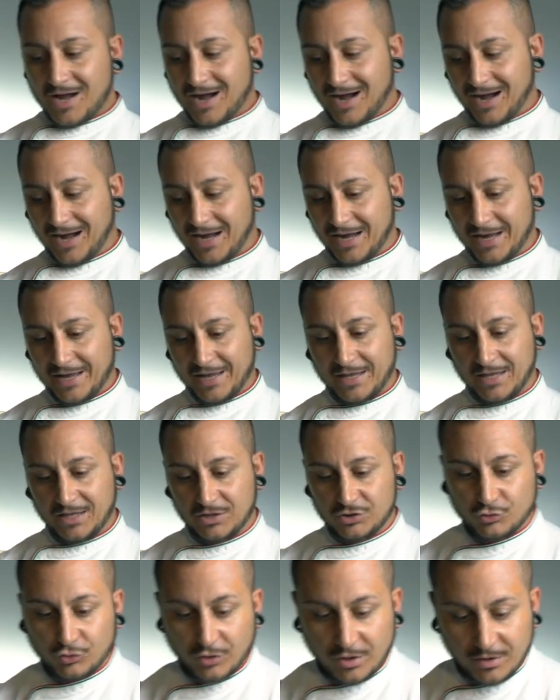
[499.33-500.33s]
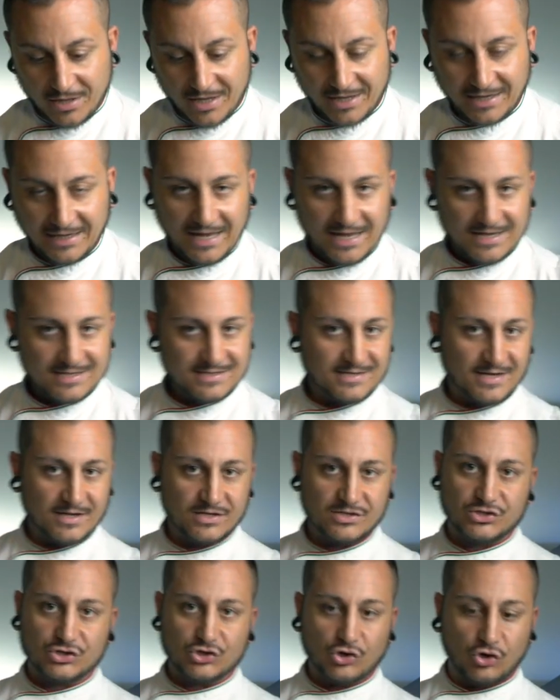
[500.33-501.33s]
During the class I
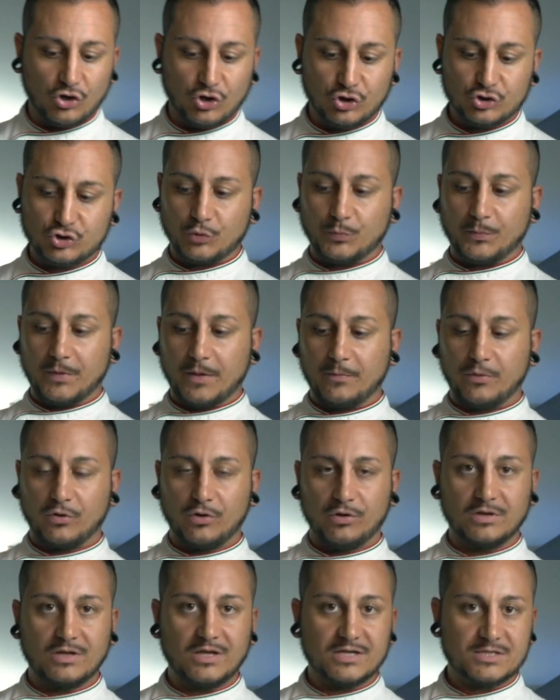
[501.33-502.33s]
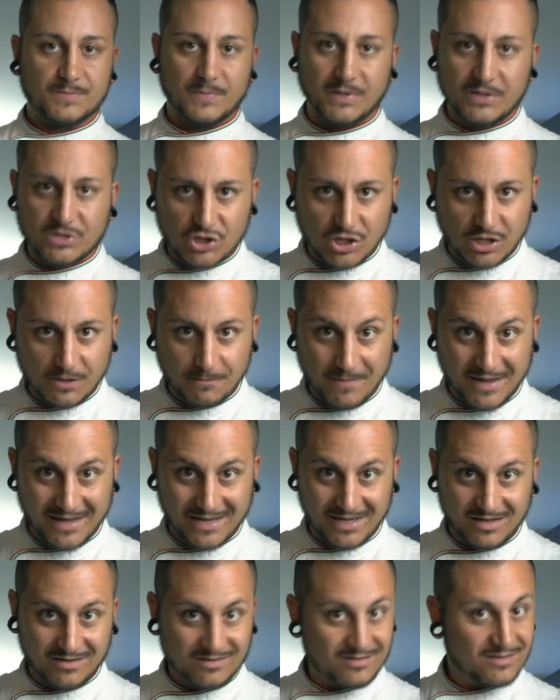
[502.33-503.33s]
saw a lot of people, especially
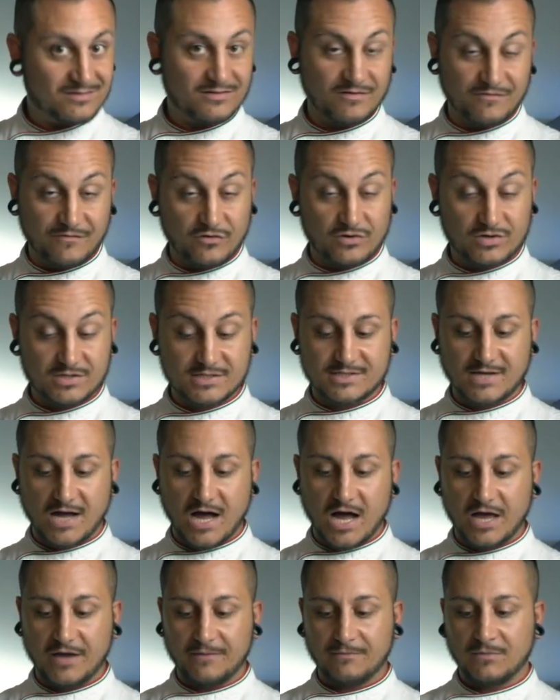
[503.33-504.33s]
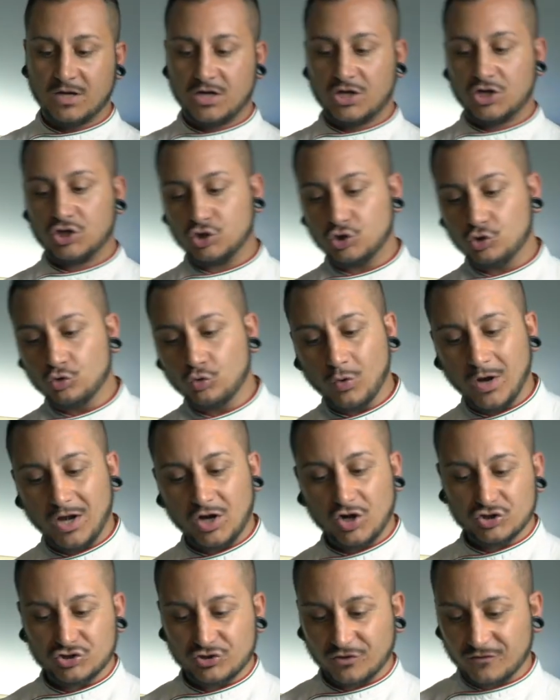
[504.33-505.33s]
beginners the first time, do a
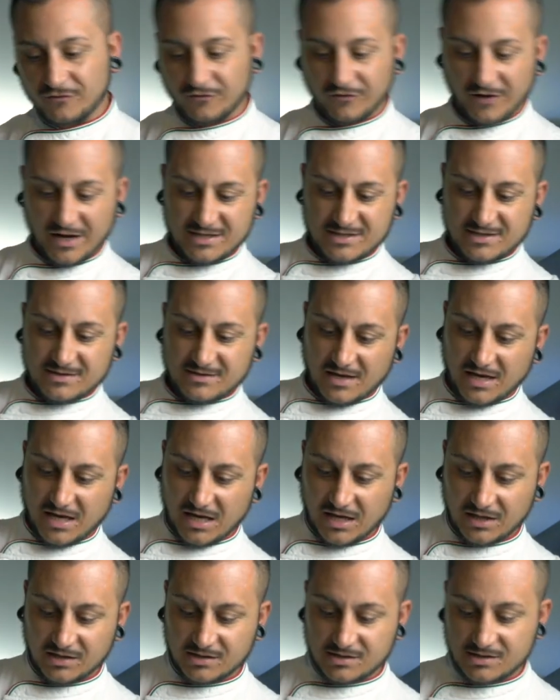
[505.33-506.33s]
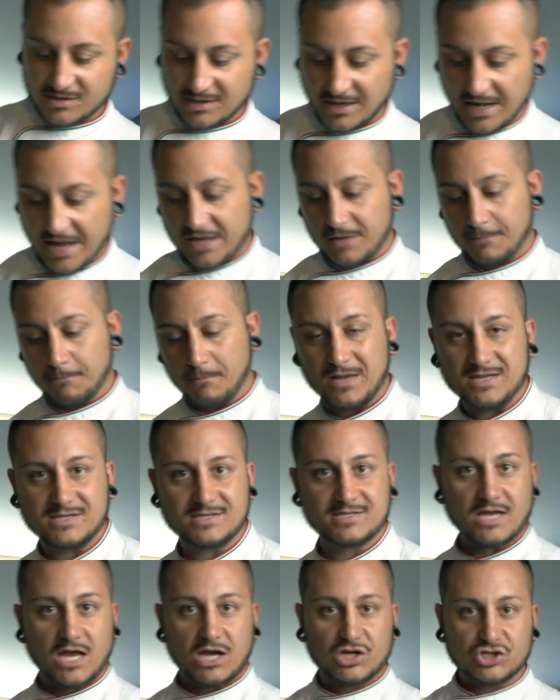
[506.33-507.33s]
lot of crazy things like
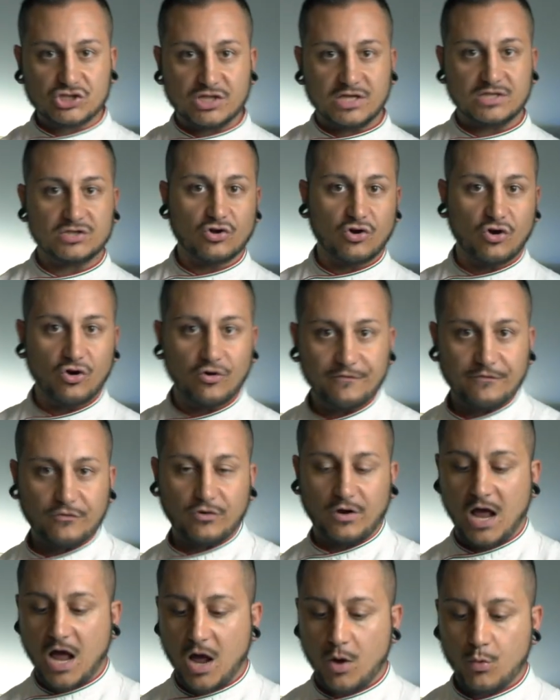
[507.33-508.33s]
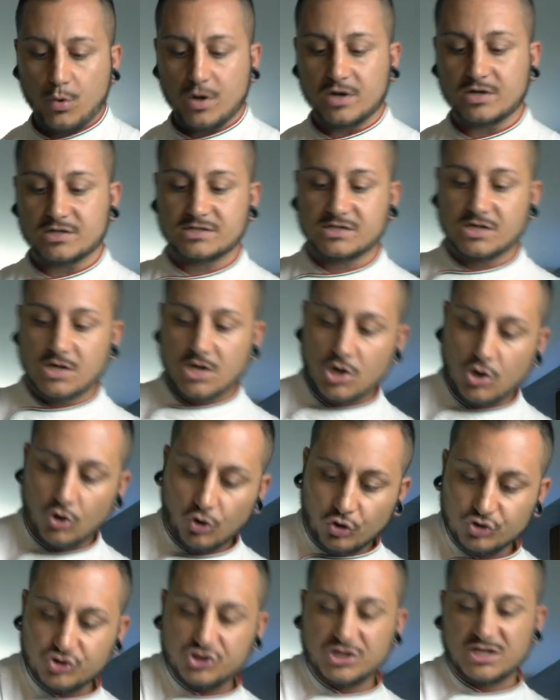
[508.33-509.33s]
massage the dough for hours
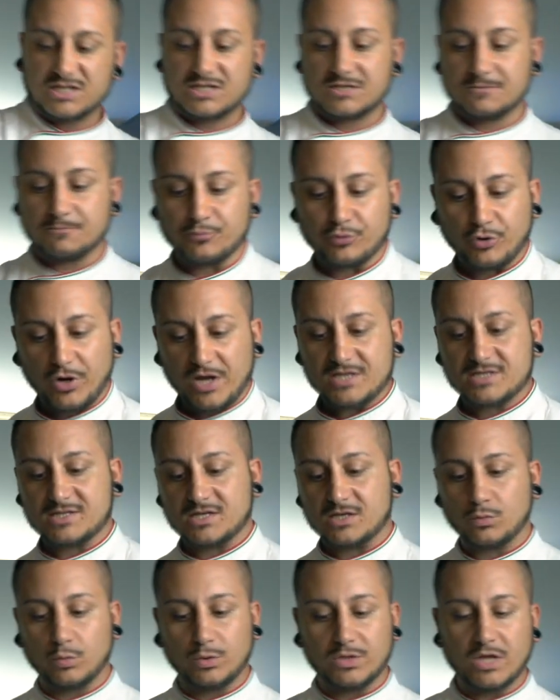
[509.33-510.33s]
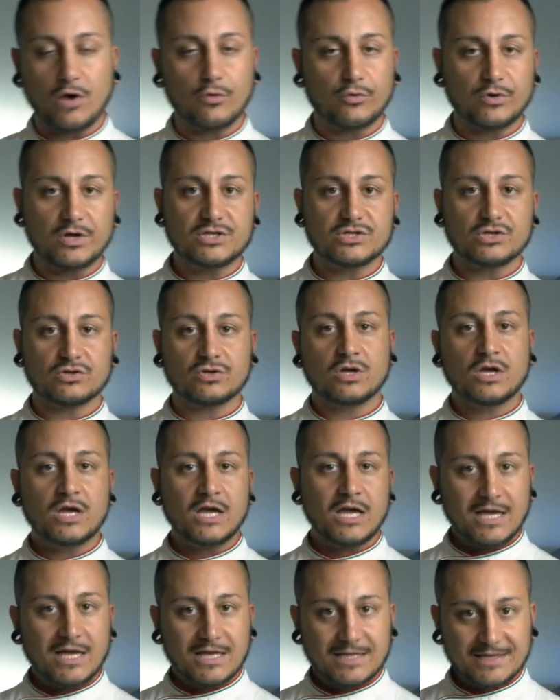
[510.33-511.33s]
or just press it without reason.
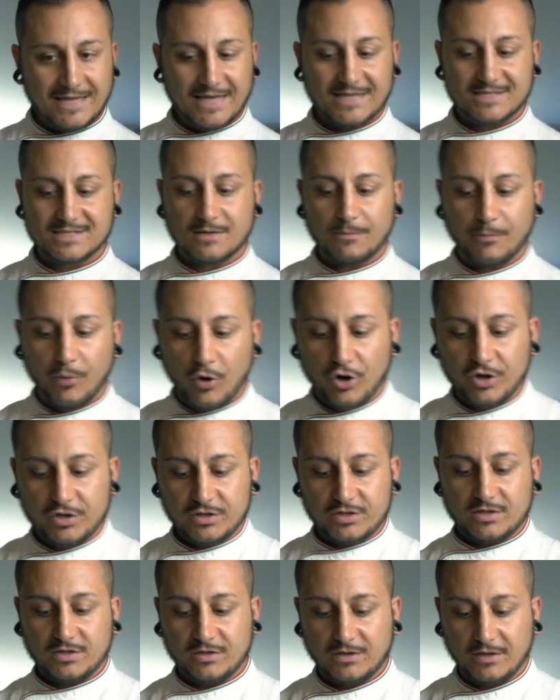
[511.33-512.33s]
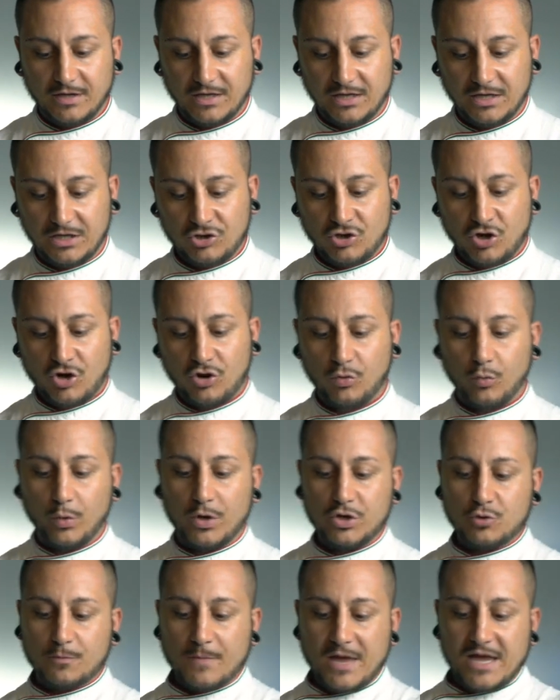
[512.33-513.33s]
That's the point. You know,
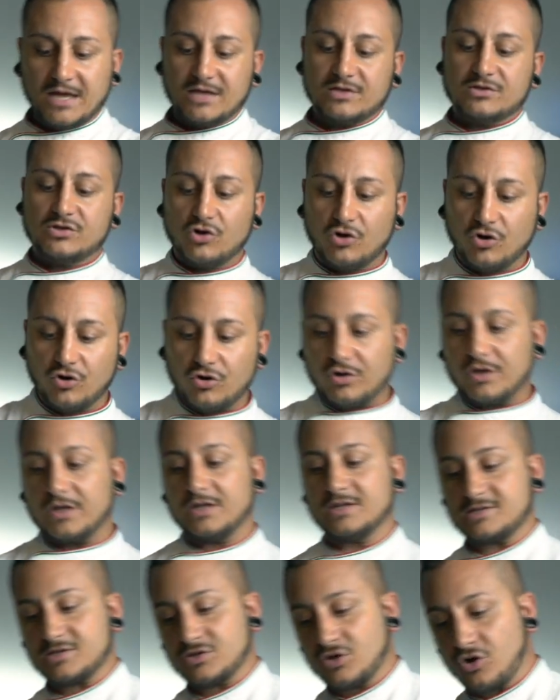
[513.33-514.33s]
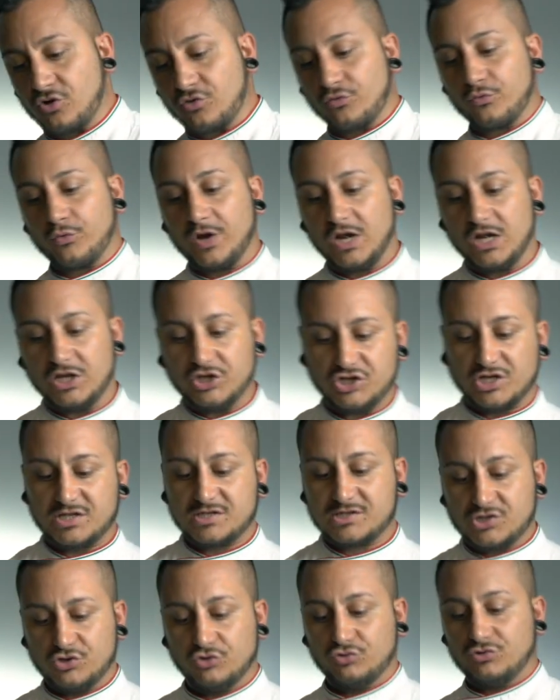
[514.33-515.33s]
when you make a dough, it's not really
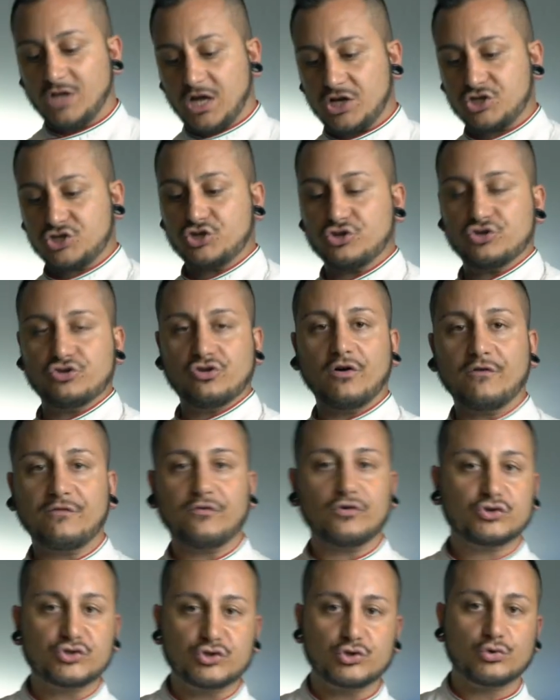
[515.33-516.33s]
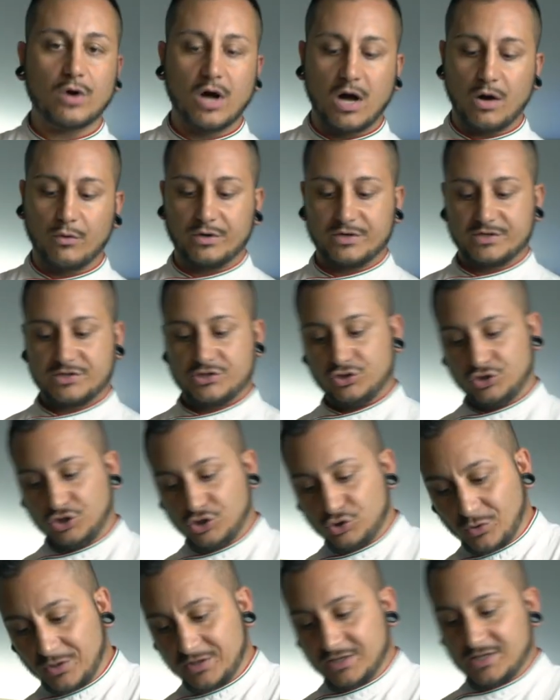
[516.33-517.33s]
just you touch your dough for 2 hours. You
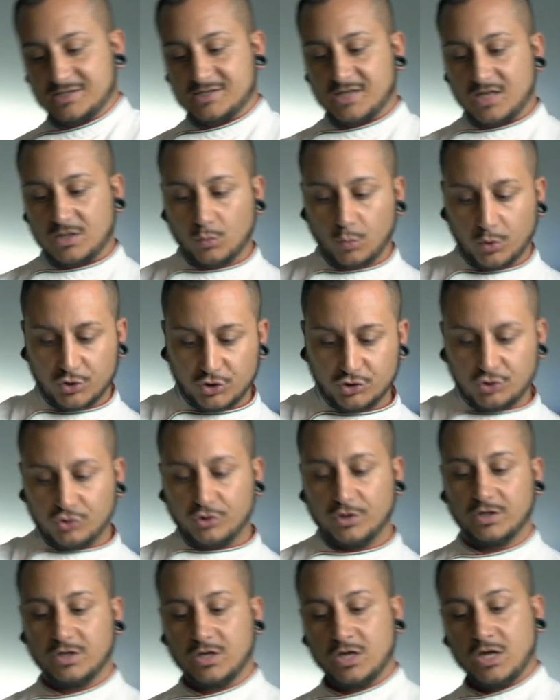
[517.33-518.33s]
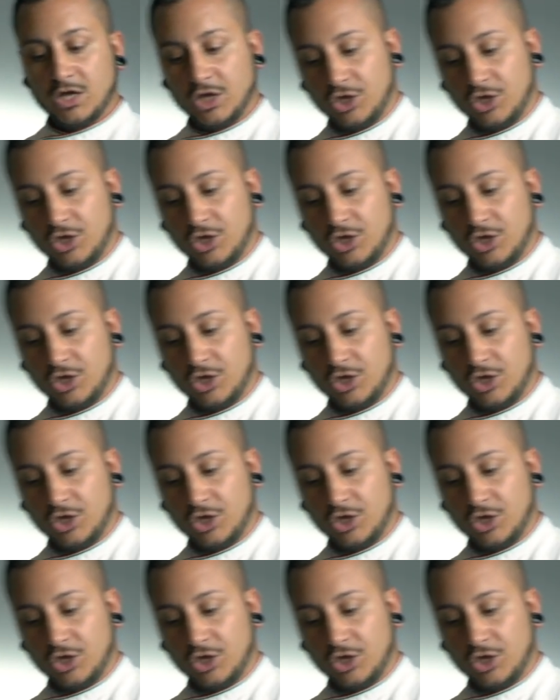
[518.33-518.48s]
need to understand what you're doing.